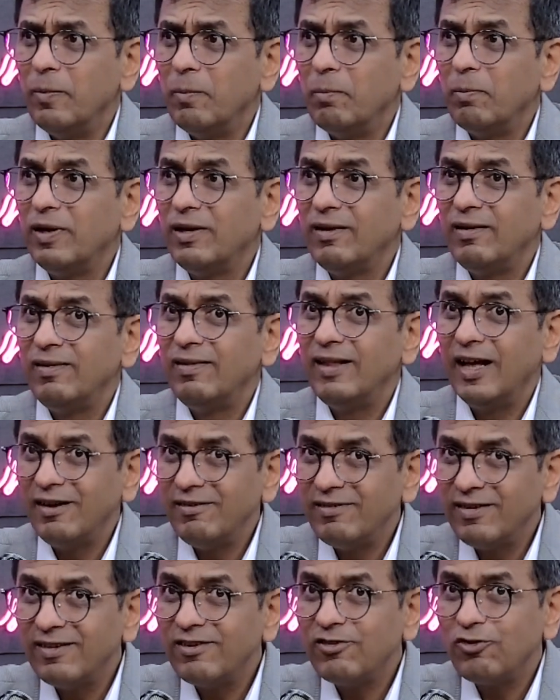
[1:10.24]
But that
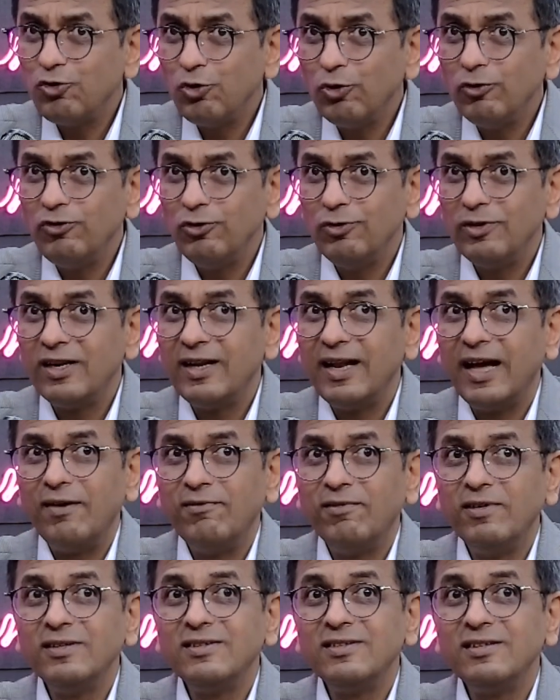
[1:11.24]
just shows you the
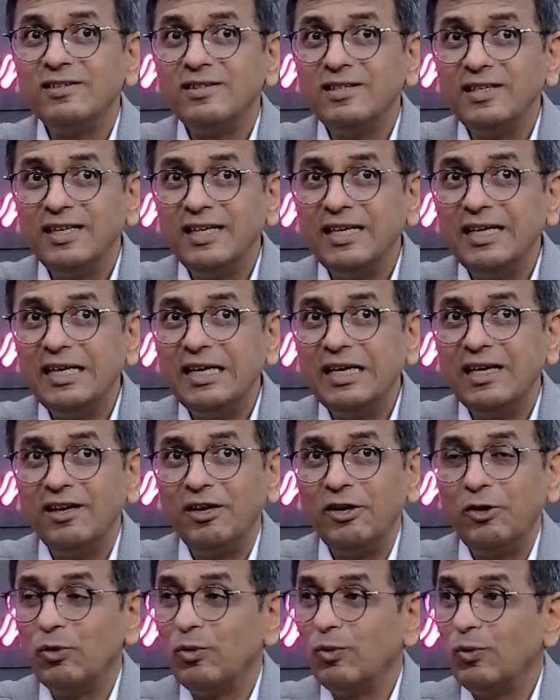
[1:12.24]
diversity,
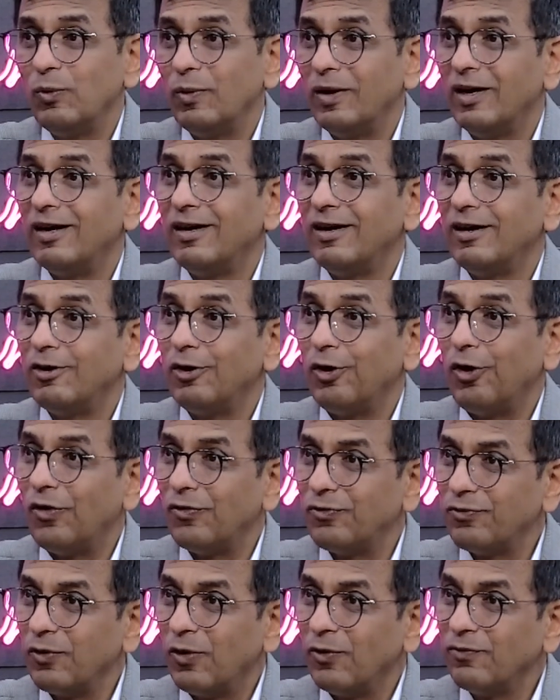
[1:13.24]

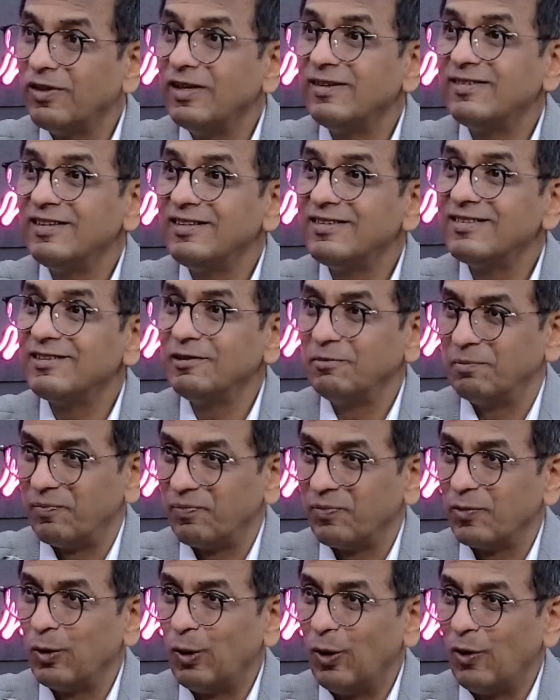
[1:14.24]
of the
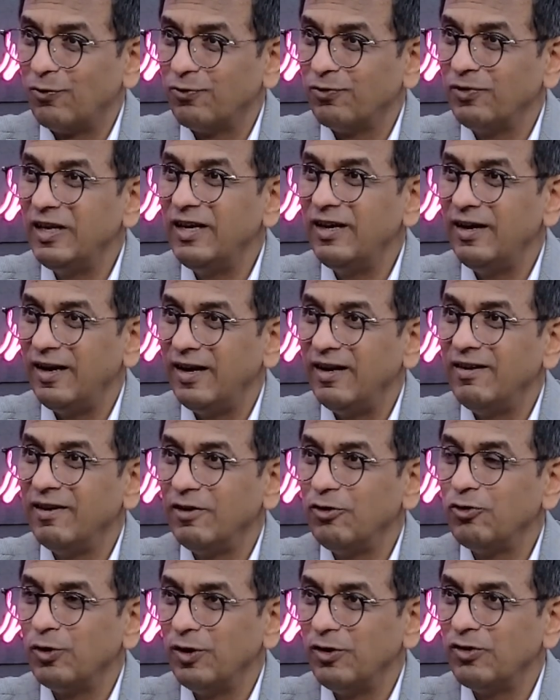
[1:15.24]
system, of the
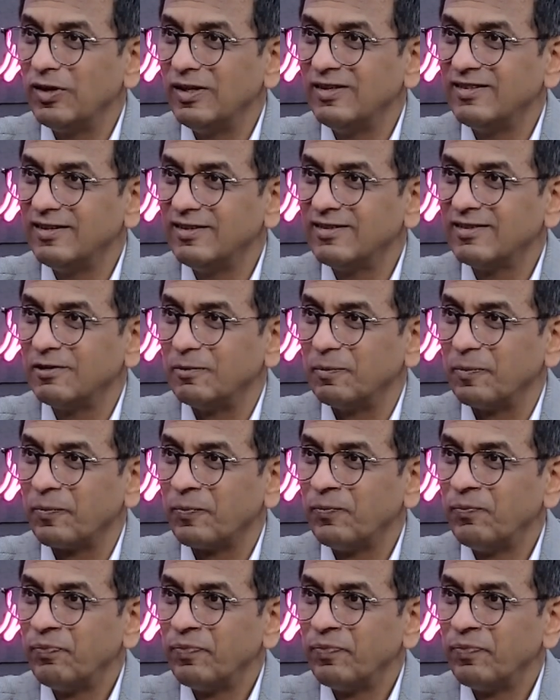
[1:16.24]
Indian judicial system.